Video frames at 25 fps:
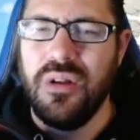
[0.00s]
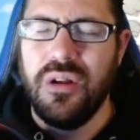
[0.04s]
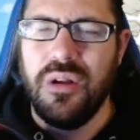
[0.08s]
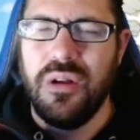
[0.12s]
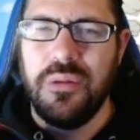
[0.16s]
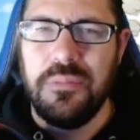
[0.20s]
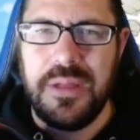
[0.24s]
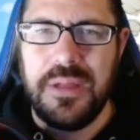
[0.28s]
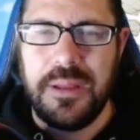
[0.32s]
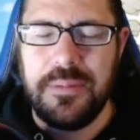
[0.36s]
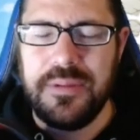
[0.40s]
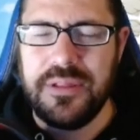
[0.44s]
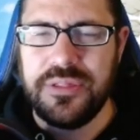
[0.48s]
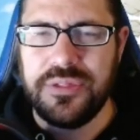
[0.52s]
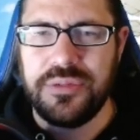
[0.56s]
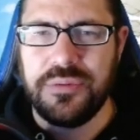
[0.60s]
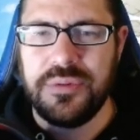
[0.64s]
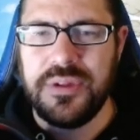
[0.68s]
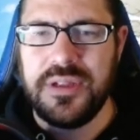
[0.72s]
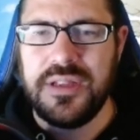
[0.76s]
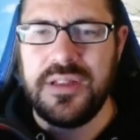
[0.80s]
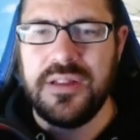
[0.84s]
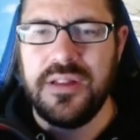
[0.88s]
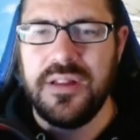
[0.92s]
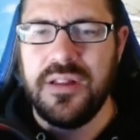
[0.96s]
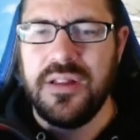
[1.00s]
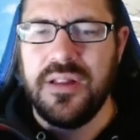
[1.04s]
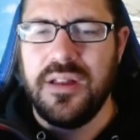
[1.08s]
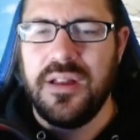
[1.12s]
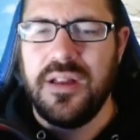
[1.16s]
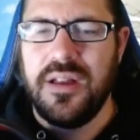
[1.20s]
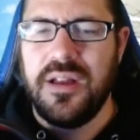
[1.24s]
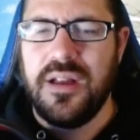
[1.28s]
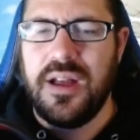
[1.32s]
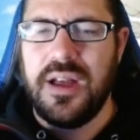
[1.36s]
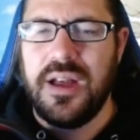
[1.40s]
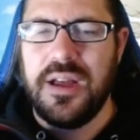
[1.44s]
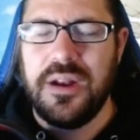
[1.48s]
maybe three
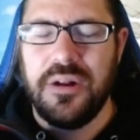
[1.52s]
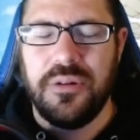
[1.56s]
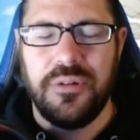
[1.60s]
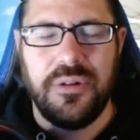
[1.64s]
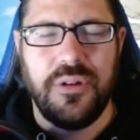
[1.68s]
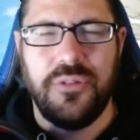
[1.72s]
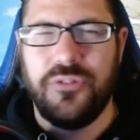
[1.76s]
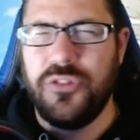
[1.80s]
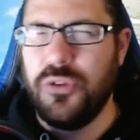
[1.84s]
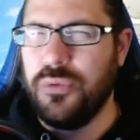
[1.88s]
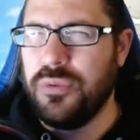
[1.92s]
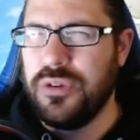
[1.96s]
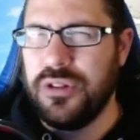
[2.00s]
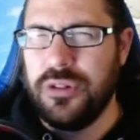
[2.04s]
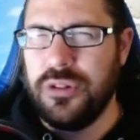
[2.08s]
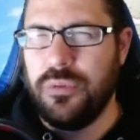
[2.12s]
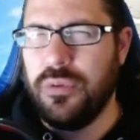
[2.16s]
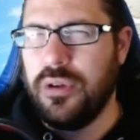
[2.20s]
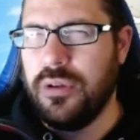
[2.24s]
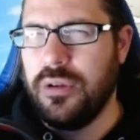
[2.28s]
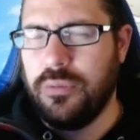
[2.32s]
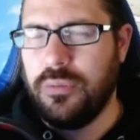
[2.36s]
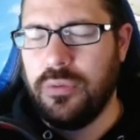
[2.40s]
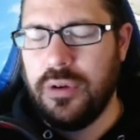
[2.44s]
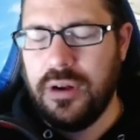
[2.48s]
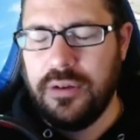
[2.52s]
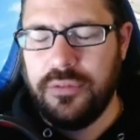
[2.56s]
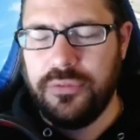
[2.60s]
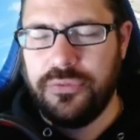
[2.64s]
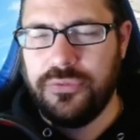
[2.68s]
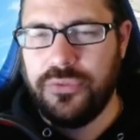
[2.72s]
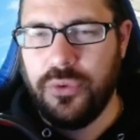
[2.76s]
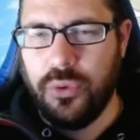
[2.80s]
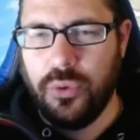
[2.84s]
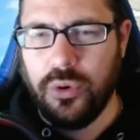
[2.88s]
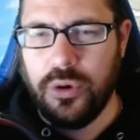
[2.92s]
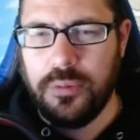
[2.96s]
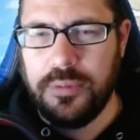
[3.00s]
I don't know if you really want to run
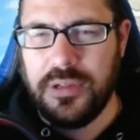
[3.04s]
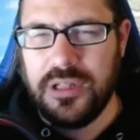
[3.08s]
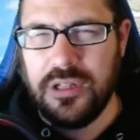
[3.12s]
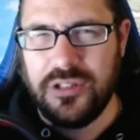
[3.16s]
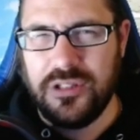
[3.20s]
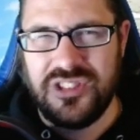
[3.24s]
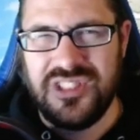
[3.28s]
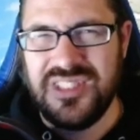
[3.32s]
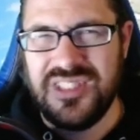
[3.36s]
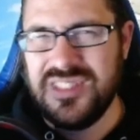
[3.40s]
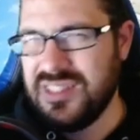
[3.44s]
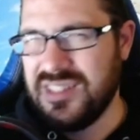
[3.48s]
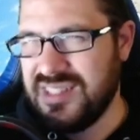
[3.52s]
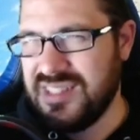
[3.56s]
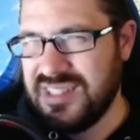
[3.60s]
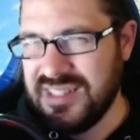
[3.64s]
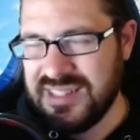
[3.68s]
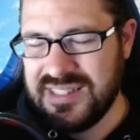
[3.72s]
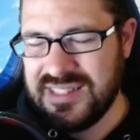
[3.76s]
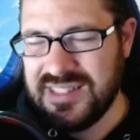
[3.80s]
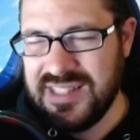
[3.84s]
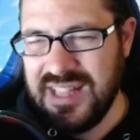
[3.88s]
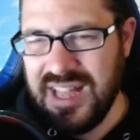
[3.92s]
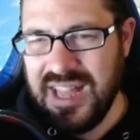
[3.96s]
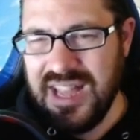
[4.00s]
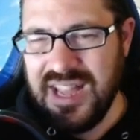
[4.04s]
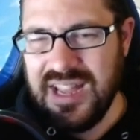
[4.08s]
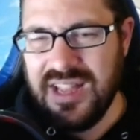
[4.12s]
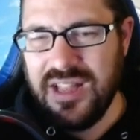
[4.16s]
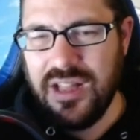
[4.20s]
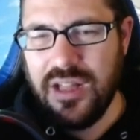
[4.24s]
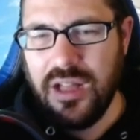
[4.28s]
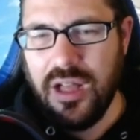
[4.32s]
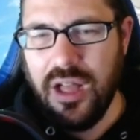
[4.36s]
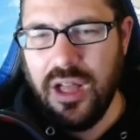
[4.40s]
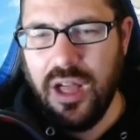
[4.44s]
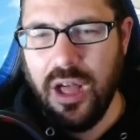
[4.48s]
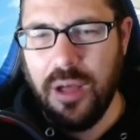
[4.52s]
four because she is a 6k.